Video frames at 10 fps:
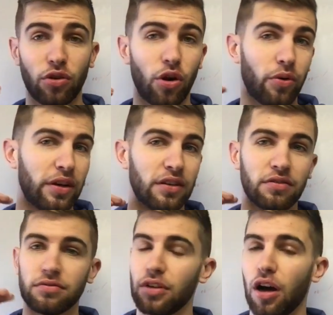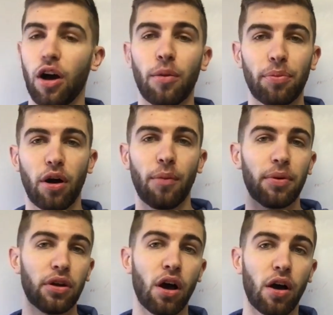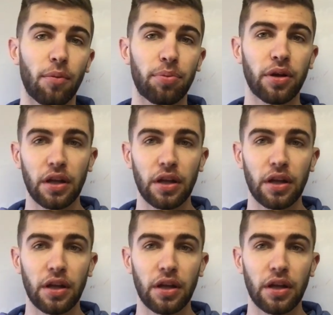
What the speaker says: going up, and up.